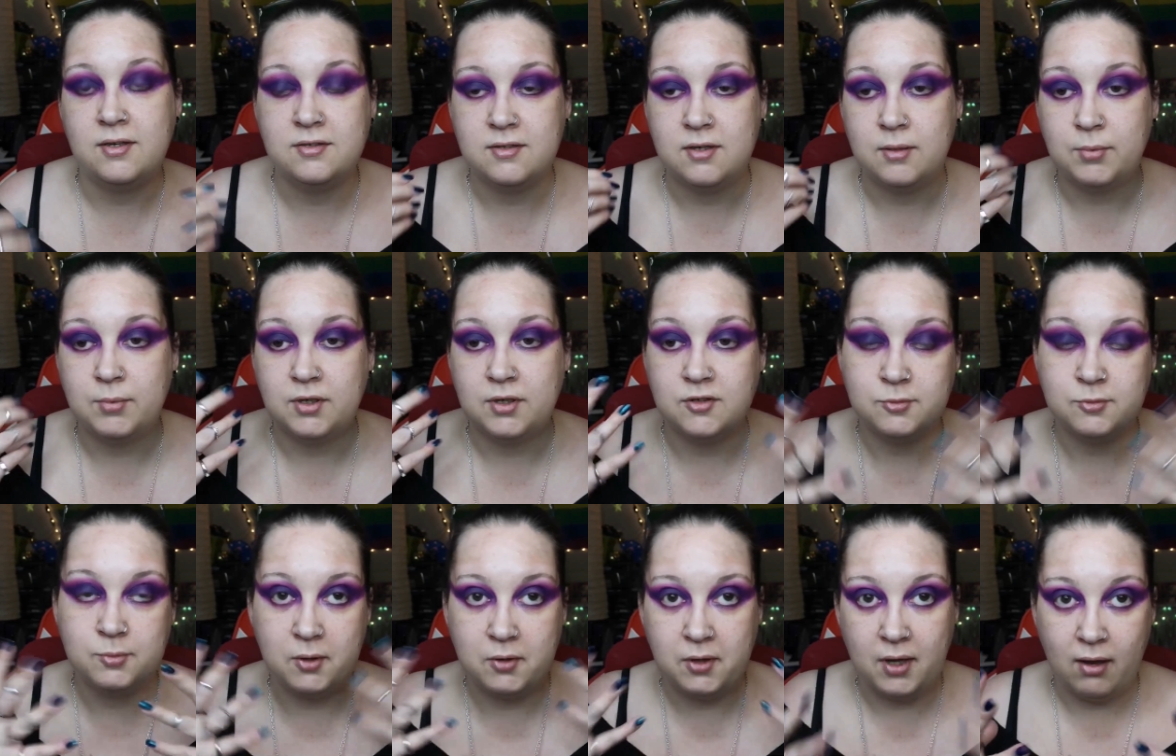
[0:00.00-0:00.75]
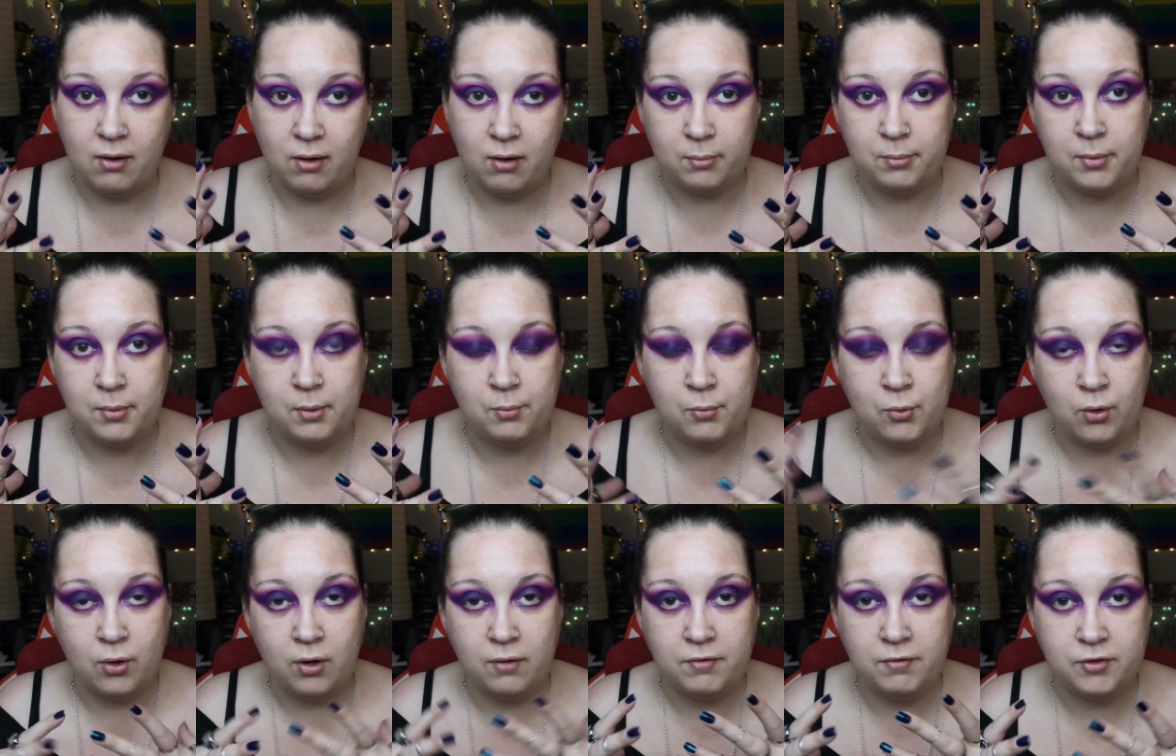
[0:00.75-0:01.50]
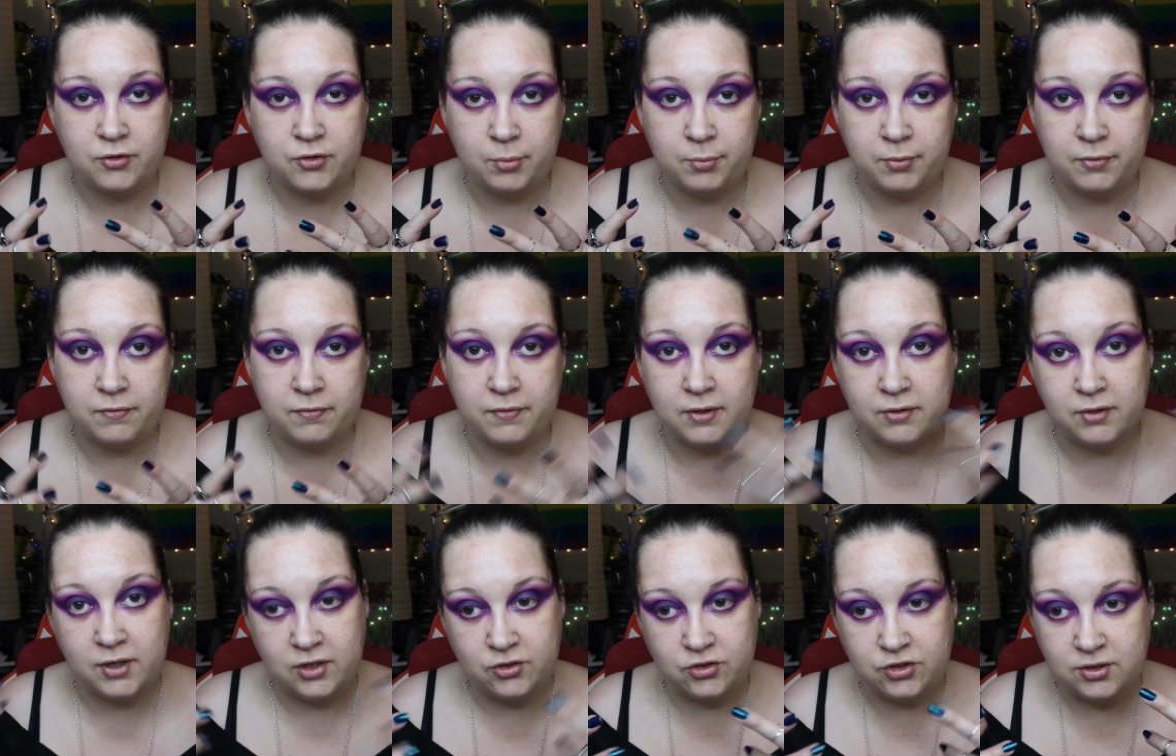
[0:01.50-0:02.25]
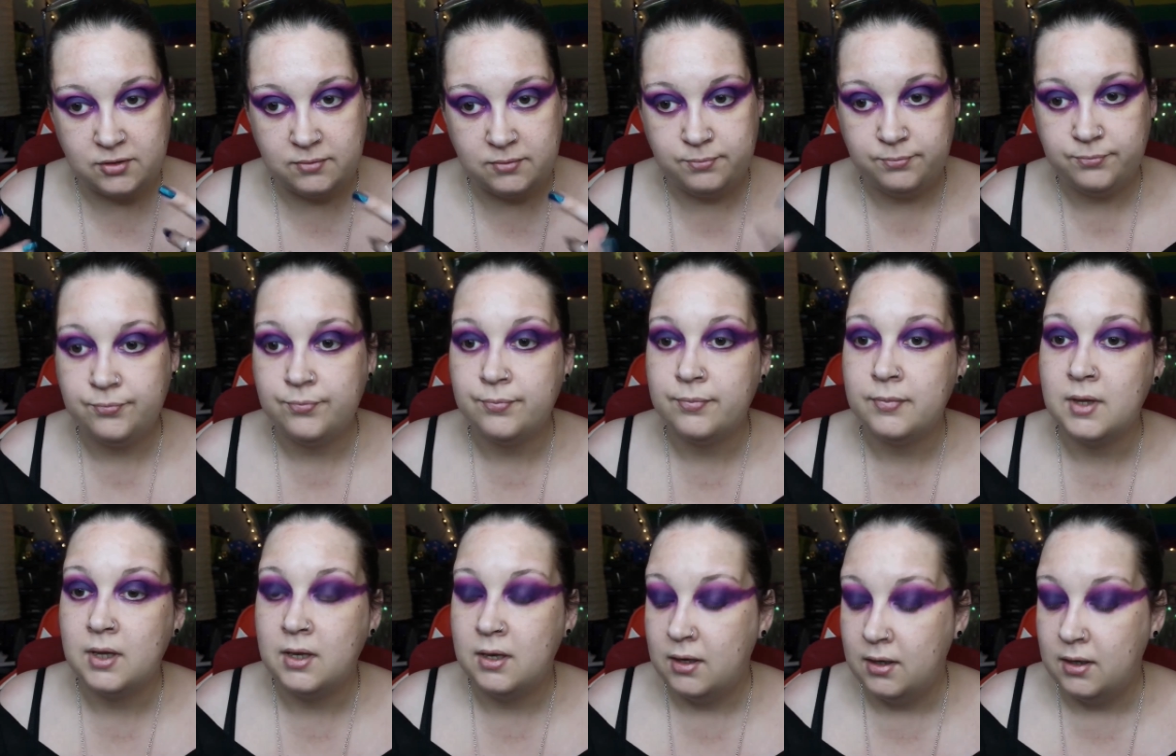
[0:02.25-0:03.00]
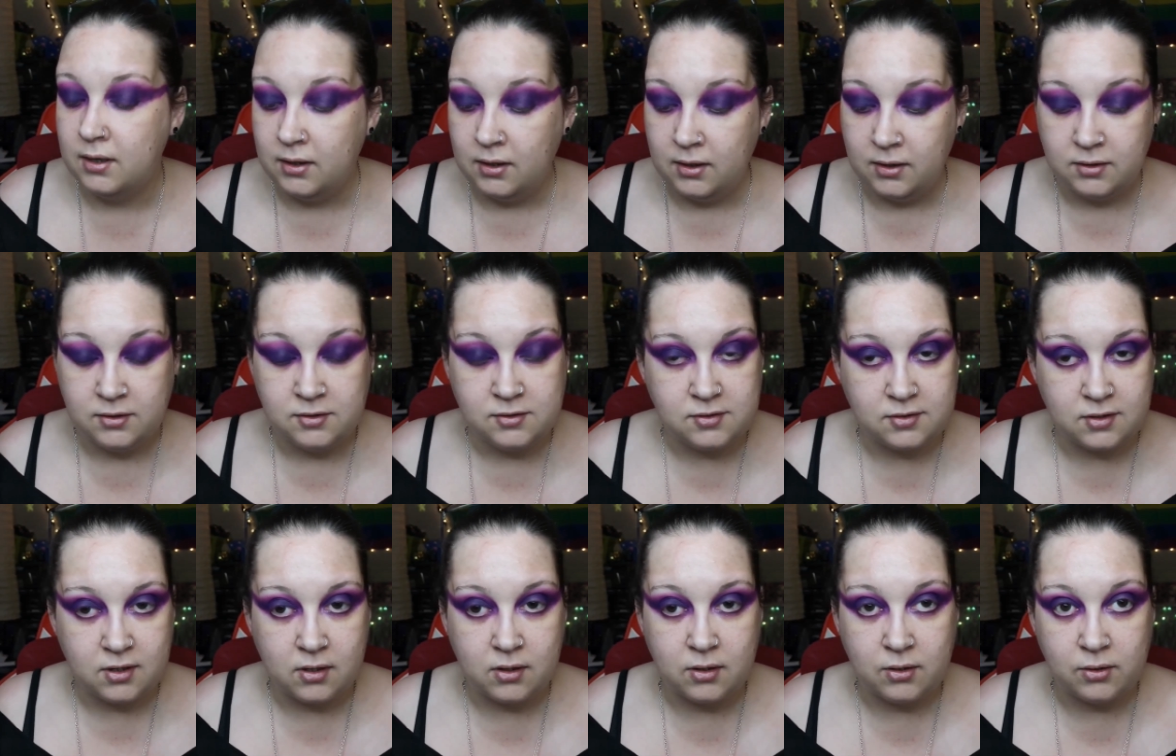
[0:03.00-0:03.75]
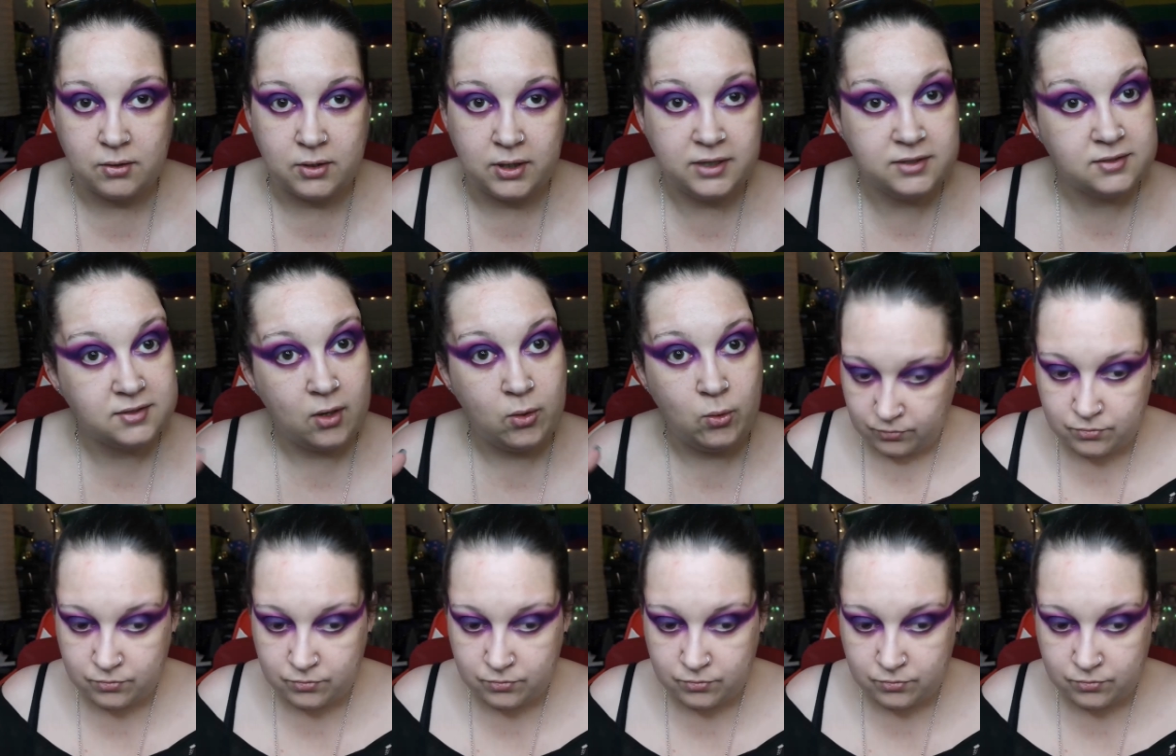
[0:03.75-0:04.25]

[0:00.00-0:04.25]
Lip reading: and I'm going to smoke it out a bit more over the top of the foundation. So let's go.